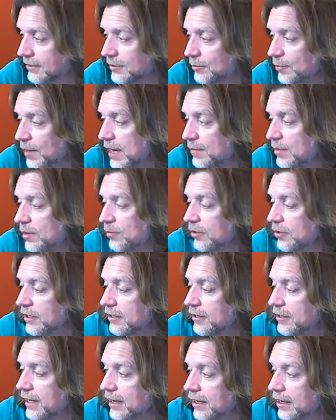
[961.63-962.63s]
Baby
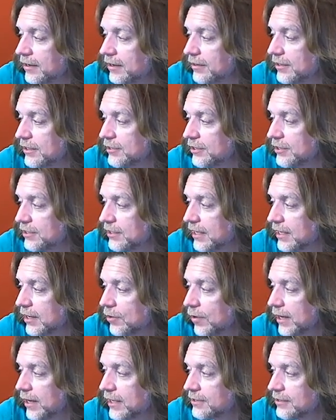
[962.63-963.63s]
blue here, and this is like
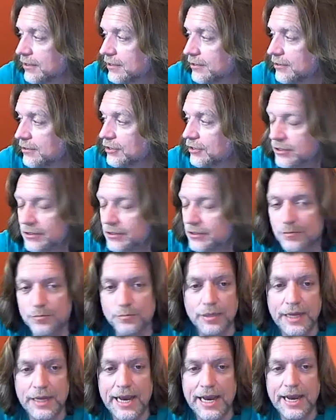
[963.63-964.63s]
Western
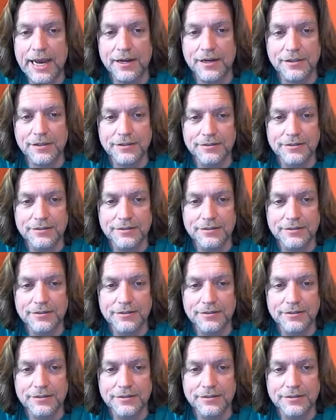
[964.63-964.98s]
black